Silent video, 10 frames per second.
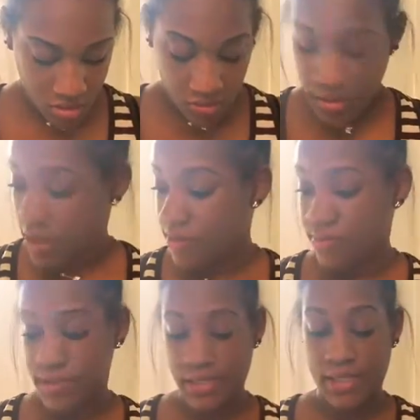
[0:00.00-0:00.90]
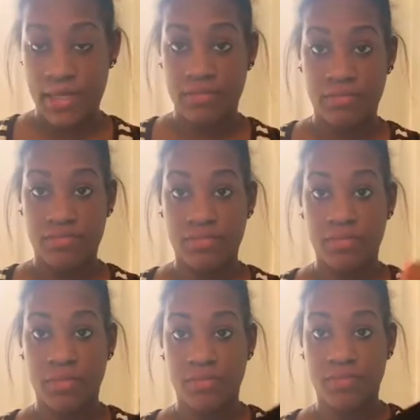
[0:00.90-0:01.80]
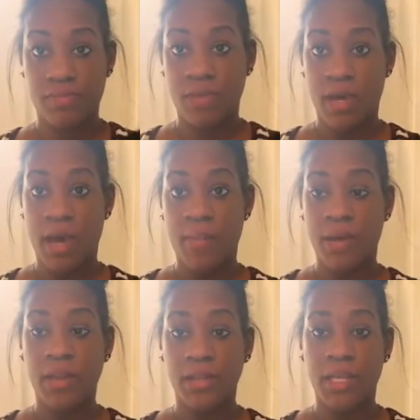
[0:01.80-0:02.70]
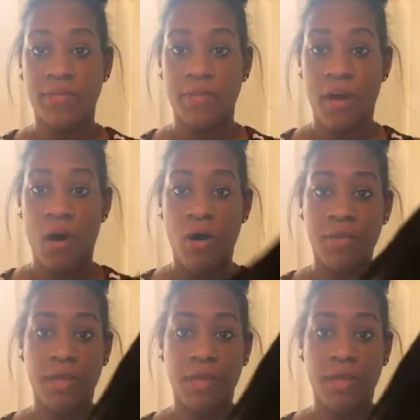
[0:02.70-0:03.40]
well, yeah, this is it. I'm going to leave all the